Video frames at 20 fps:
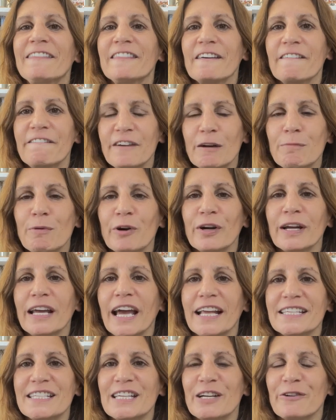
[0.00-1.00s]
the Fibber
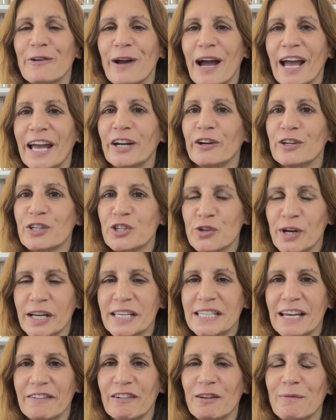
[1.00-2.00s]
gets it right or
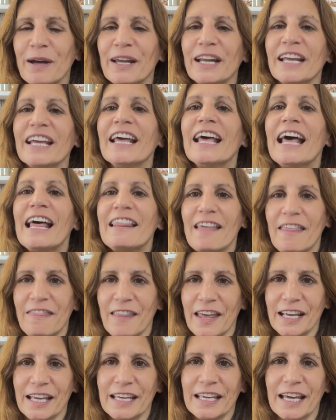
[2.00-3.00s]
tricks everybody, then
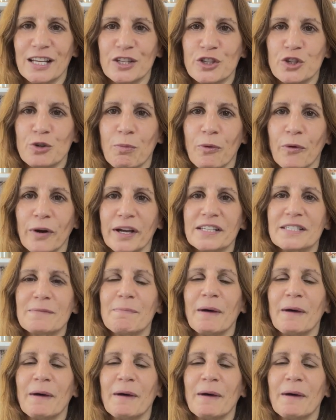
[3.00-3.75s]
they can get 2 points.